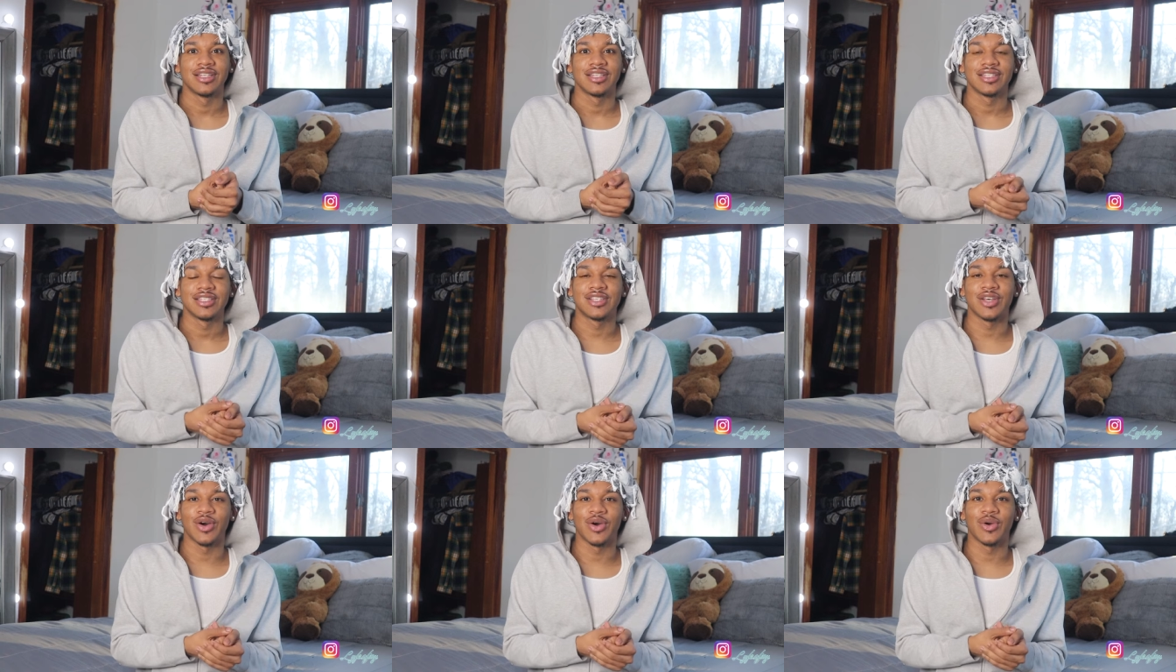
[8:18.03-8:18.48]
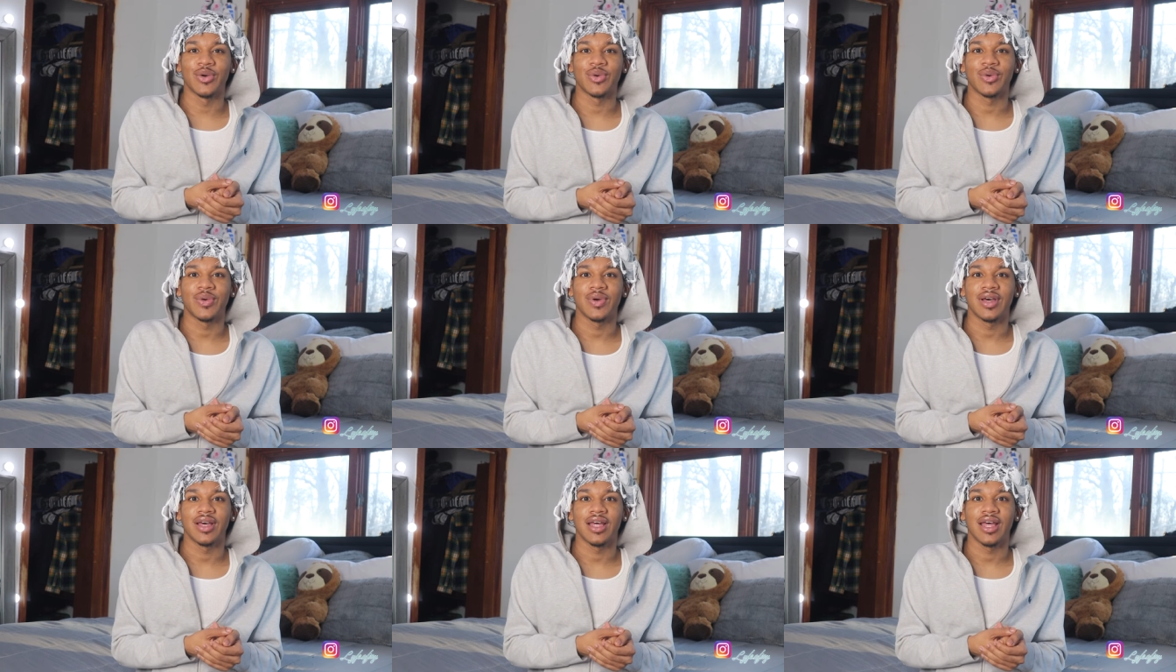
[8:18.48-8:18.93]

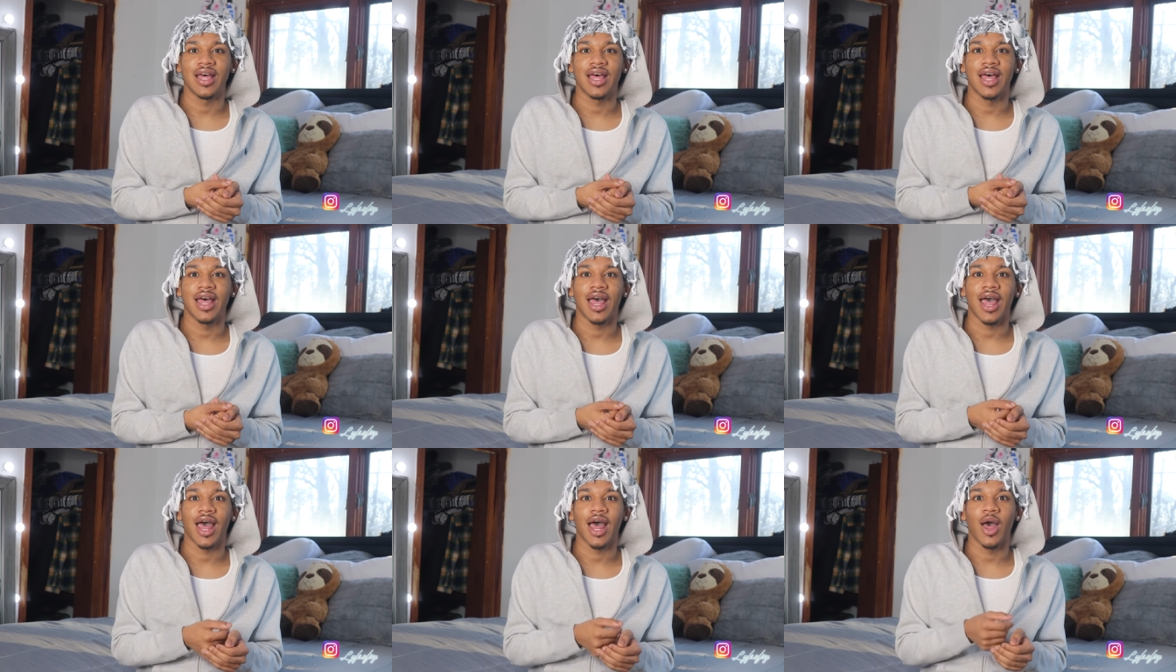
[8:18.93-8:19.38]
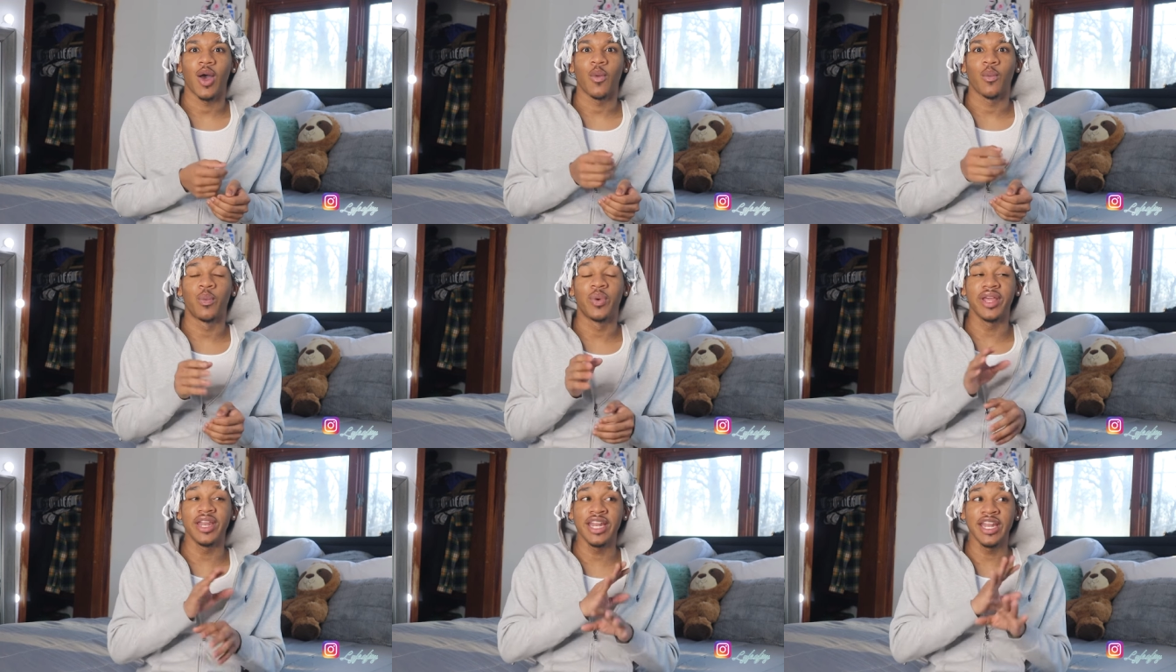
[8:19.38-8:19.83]
So
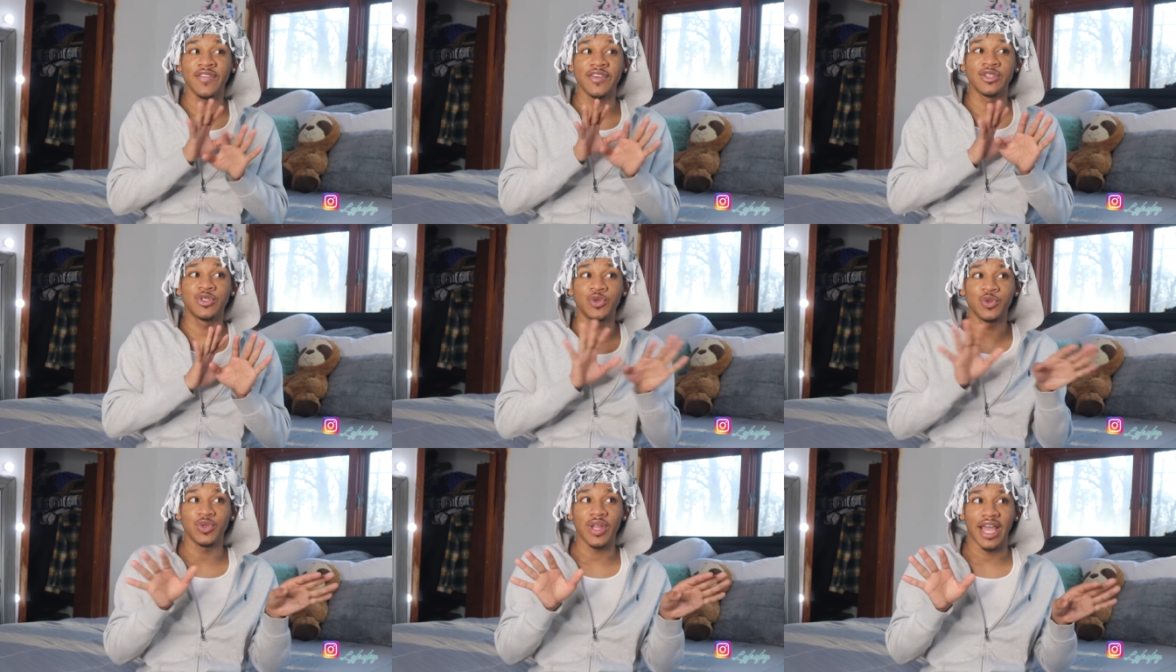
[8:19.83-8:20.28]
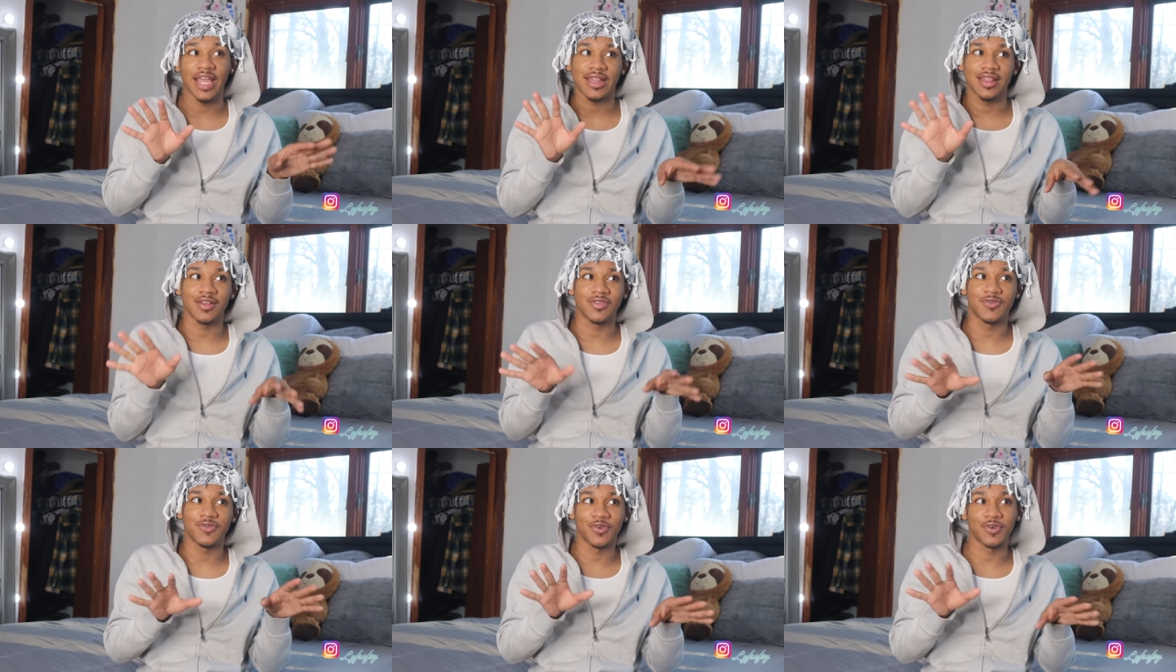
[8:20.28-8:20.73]
we didn't even do like
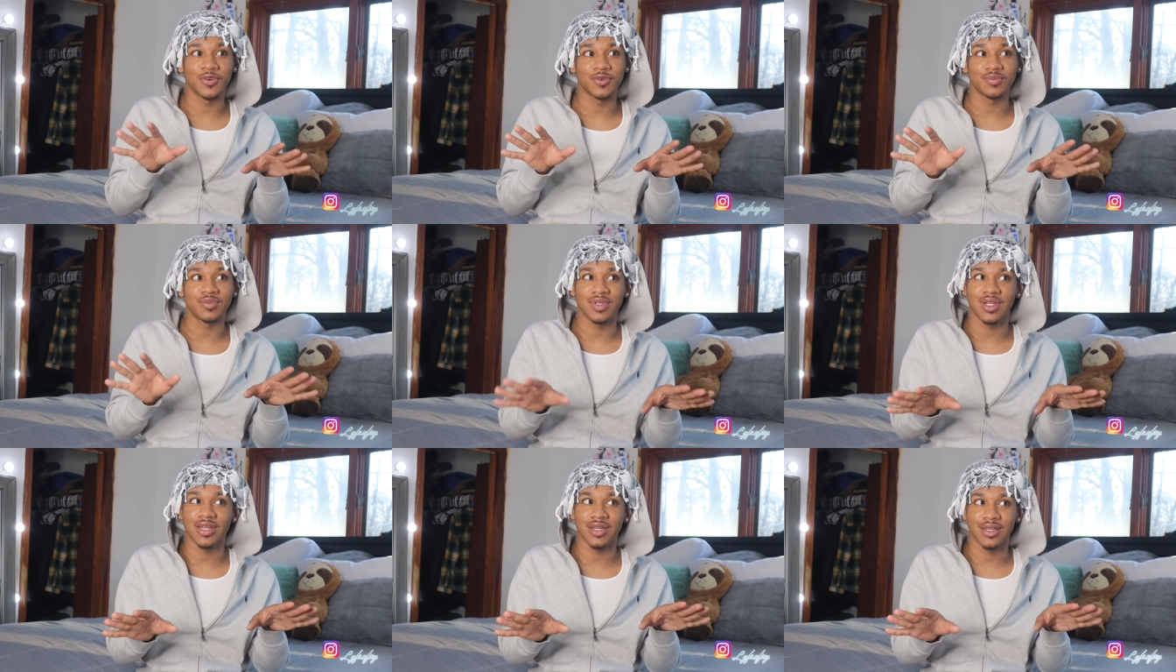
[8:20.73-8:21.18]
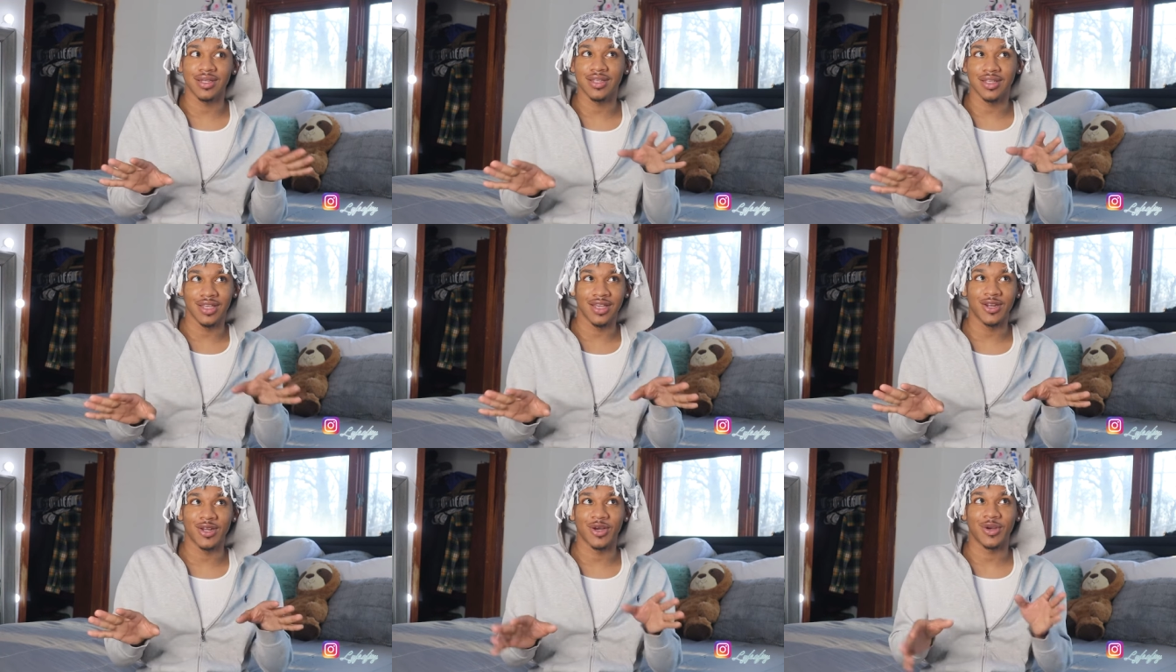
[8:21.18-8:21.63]
the full,
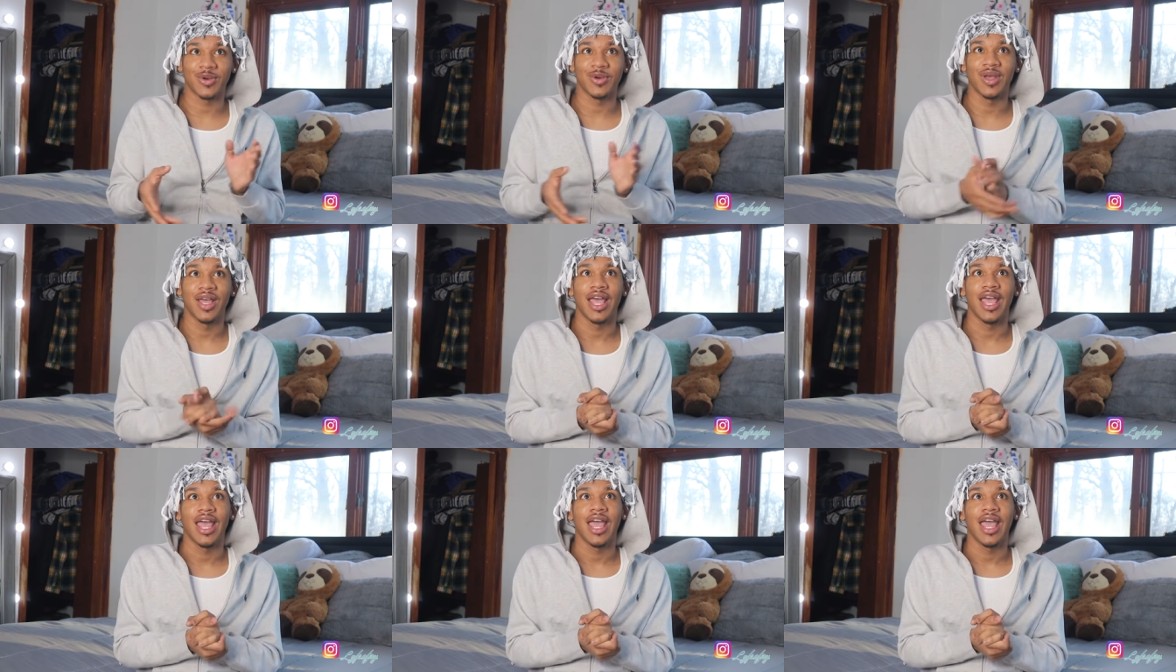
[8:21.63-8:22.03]
you know,